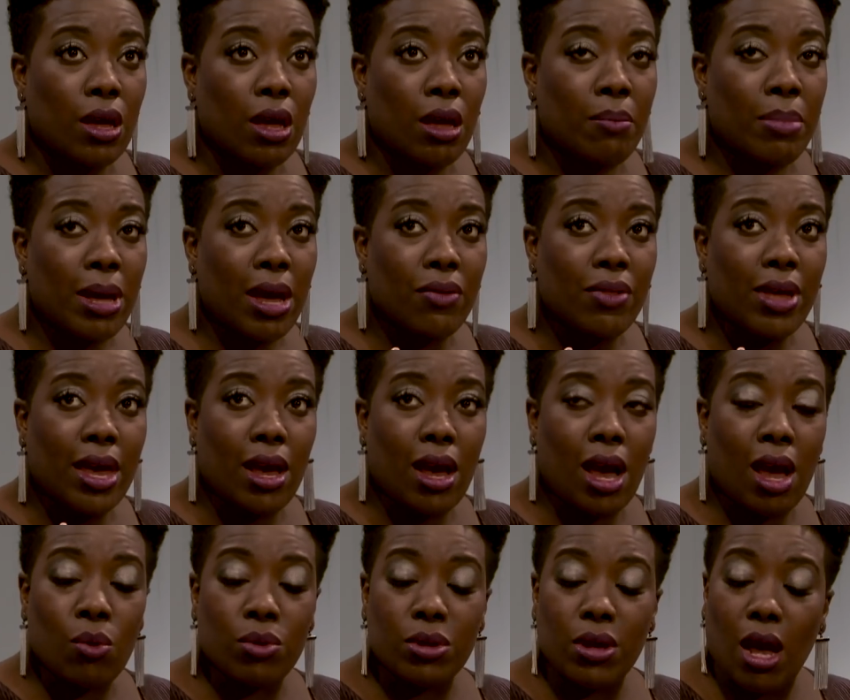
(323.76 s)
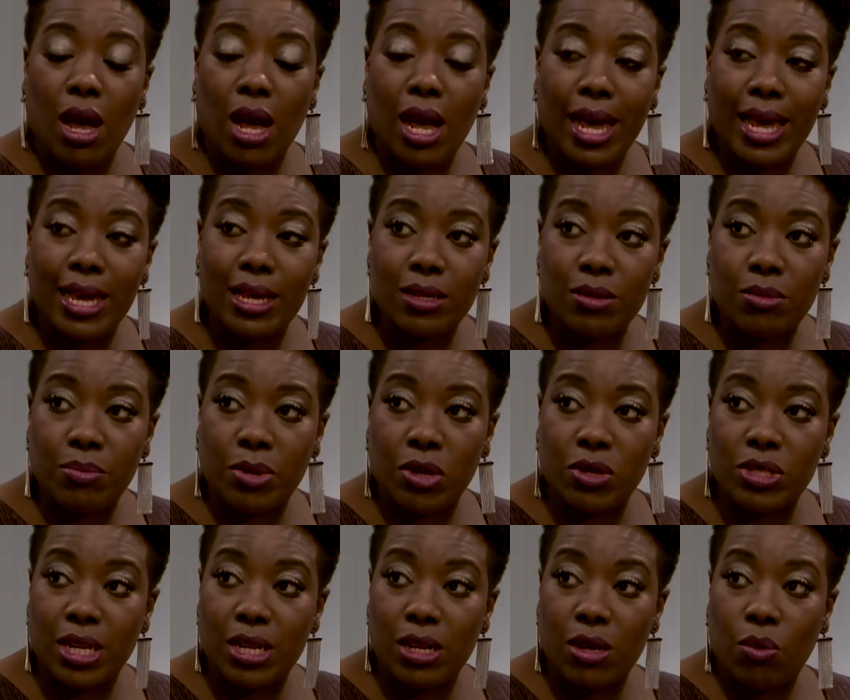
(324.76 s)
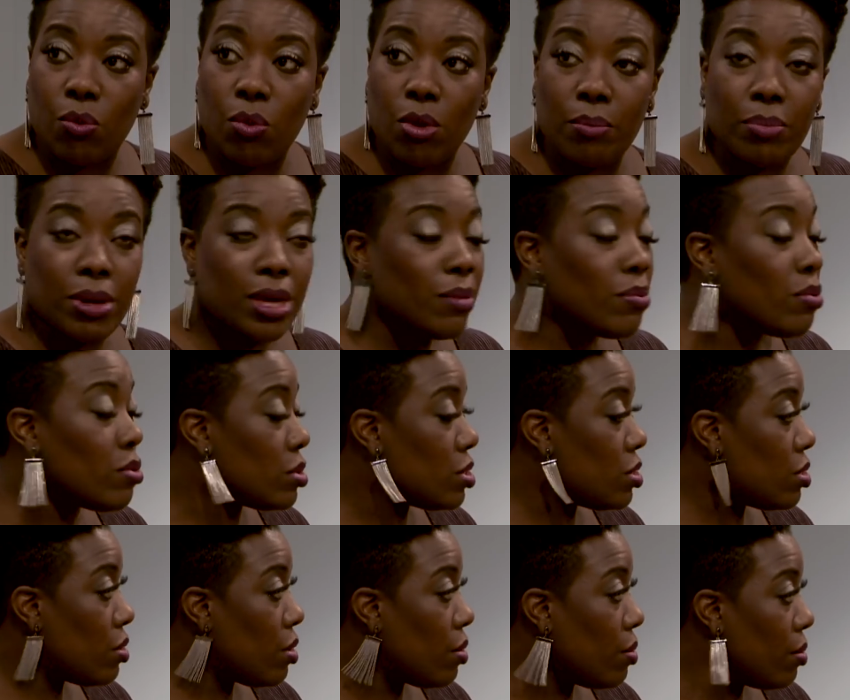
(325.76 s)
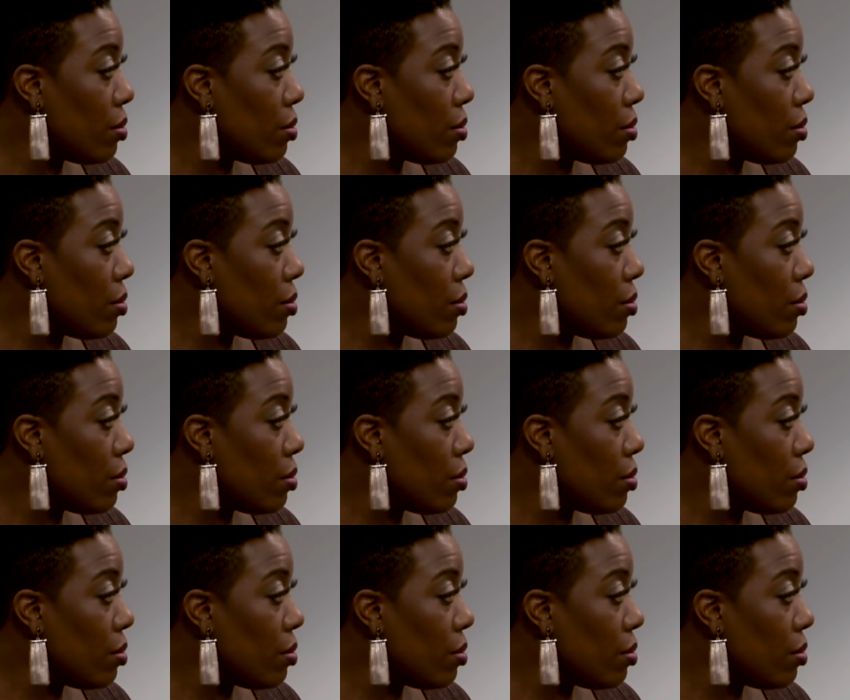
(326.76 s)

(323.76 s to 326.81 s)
about that. I would hide because I didn't want people to know.